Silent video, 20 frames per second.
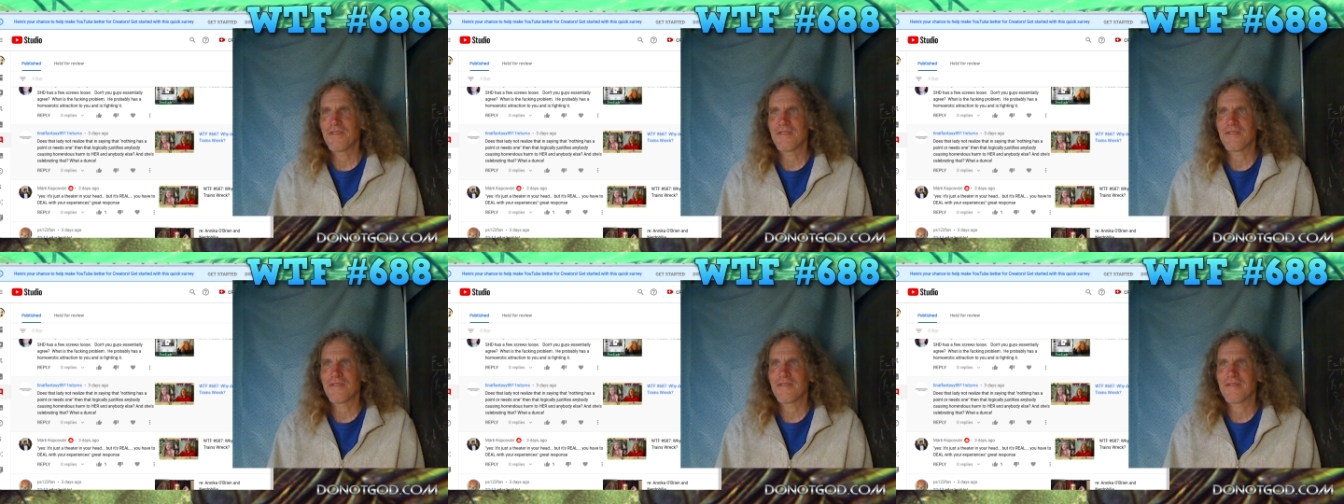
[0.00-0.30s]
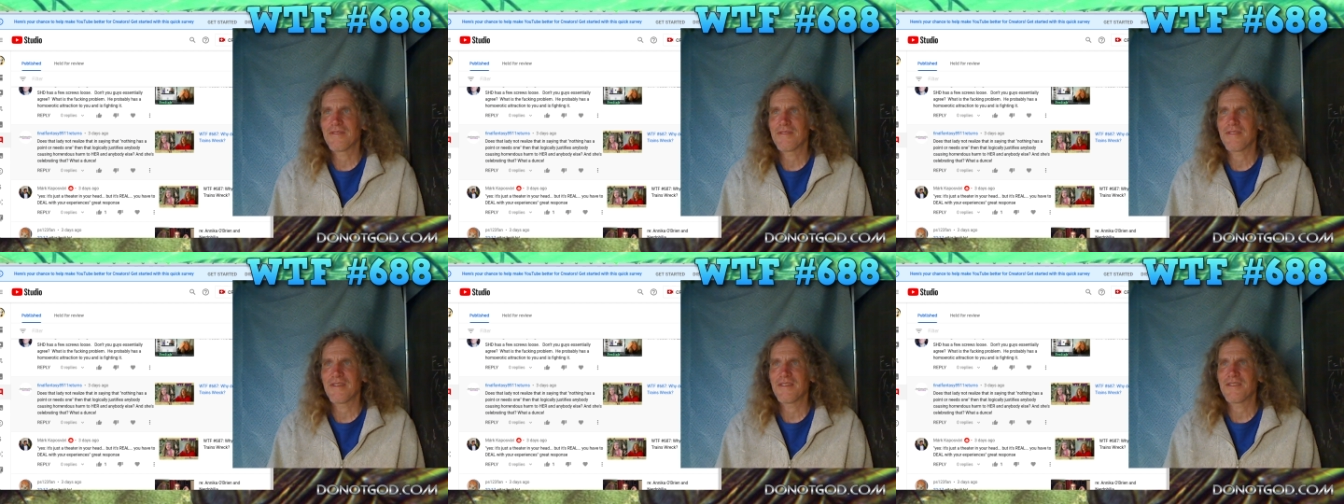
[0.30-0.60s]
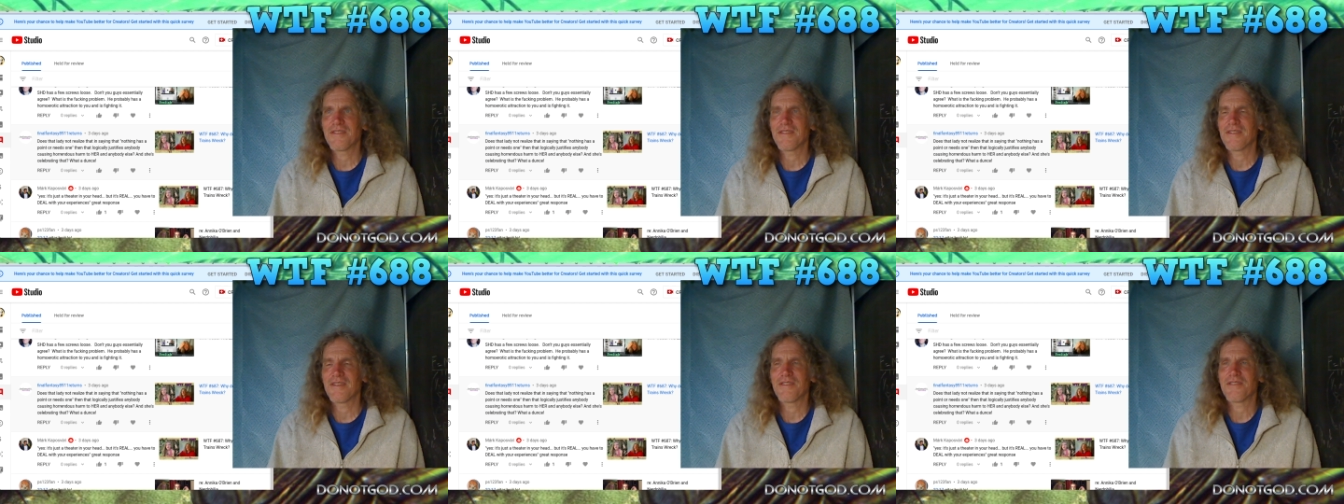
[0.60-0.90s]
It was just
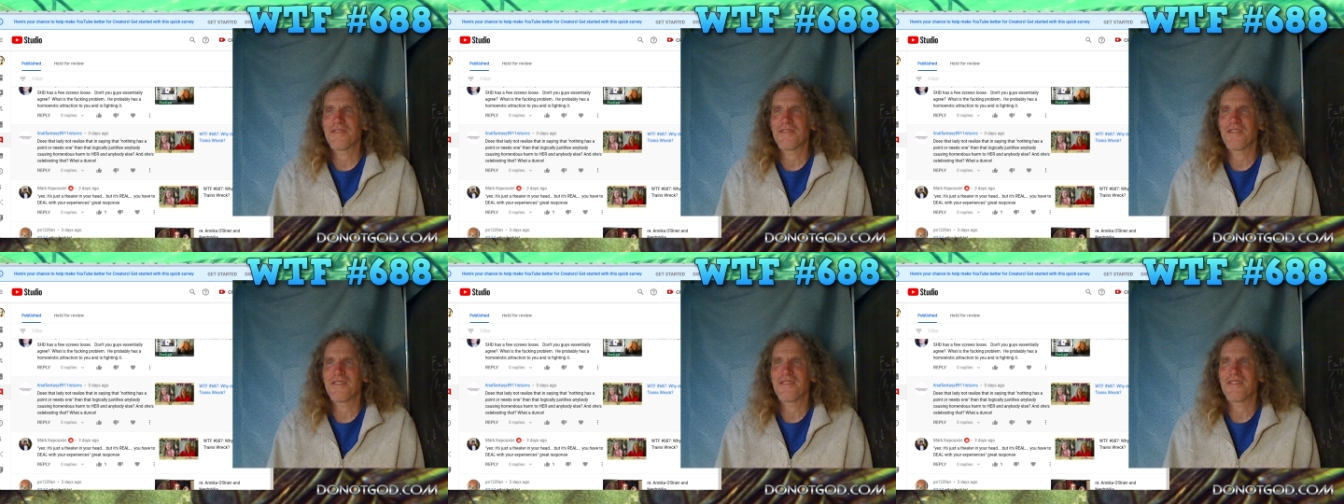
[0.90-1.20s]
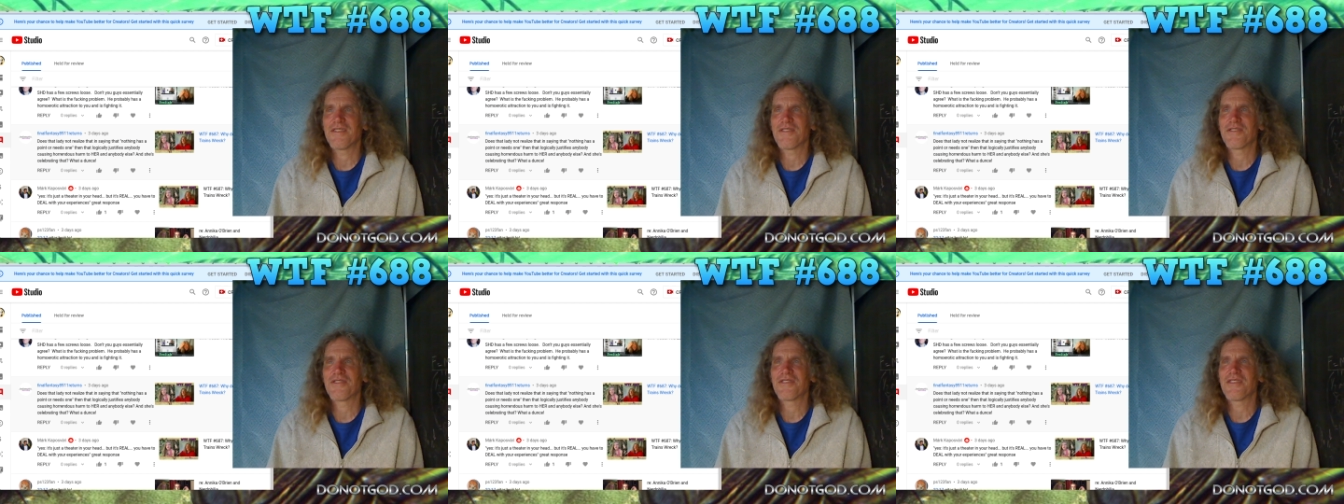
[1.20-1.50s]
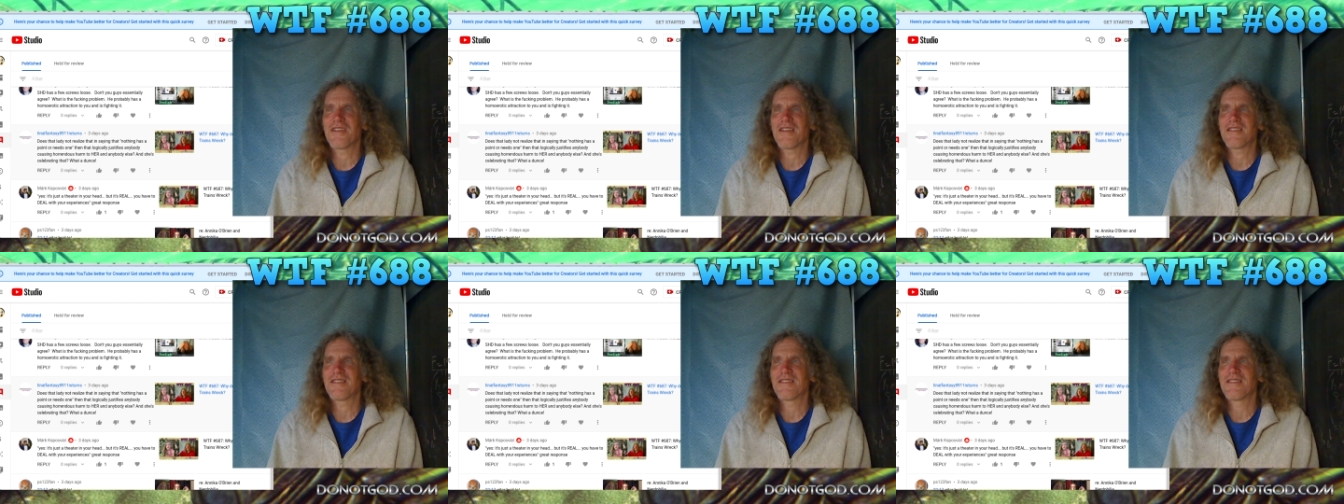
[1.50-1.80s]
such. There's such. There's
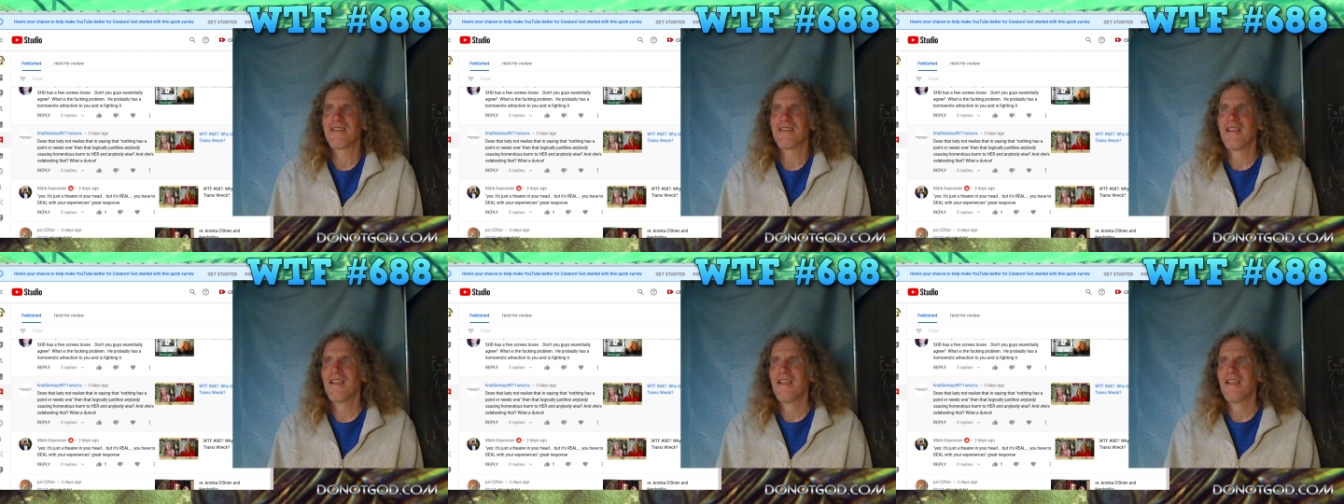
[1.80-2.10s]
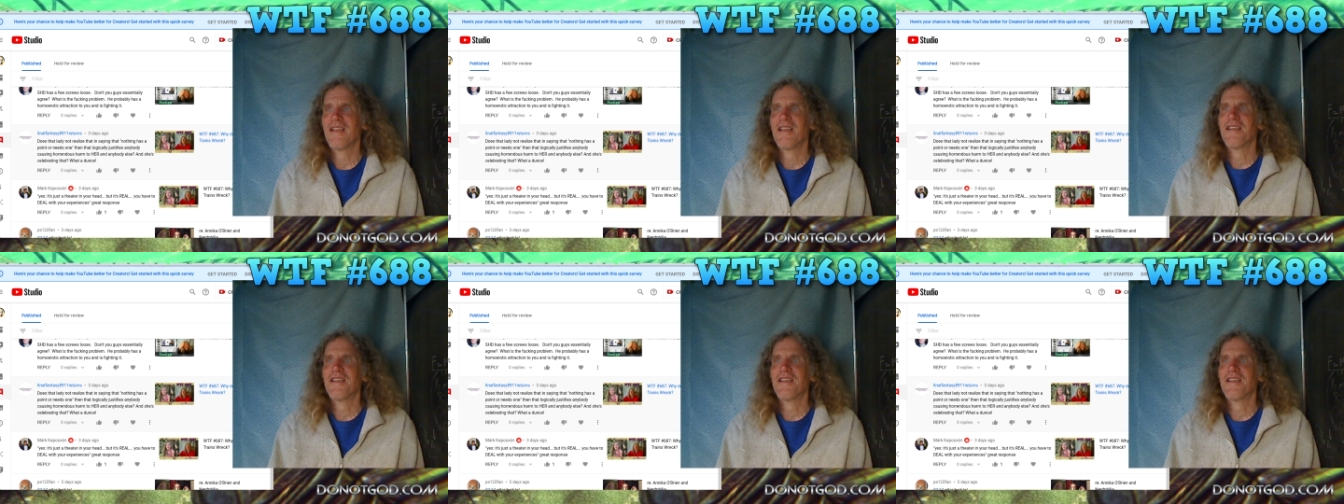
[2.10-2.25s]
such.